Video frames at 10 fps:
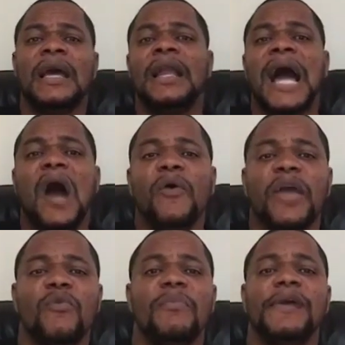How can
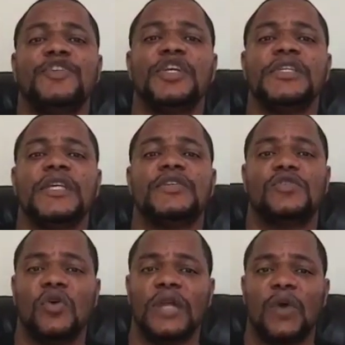we make changes
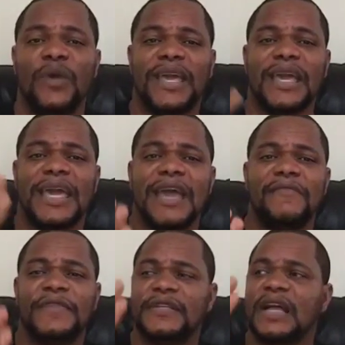so that we can give
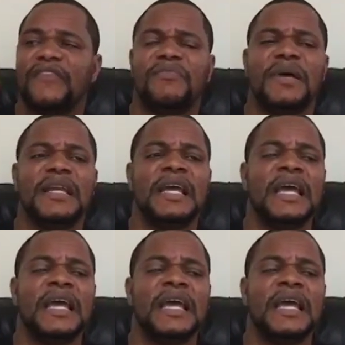this government